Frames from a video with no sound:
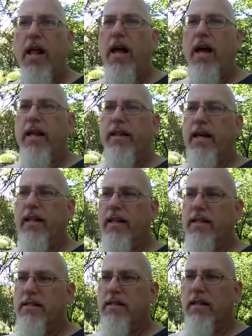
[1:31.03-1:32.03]
And that
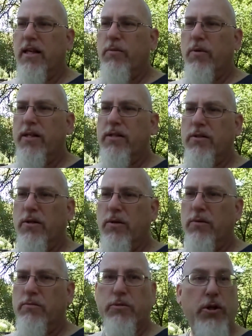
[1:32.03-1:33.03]
lets the land wights
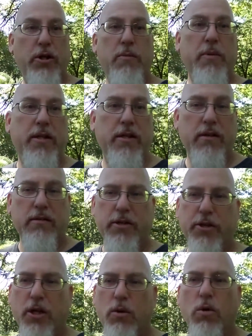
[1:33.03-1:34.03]
know you're going to be there and
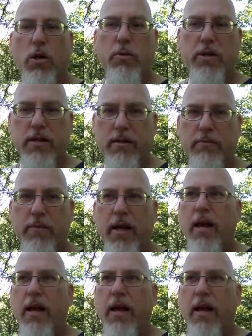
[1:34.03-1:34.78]
you're going to work with them,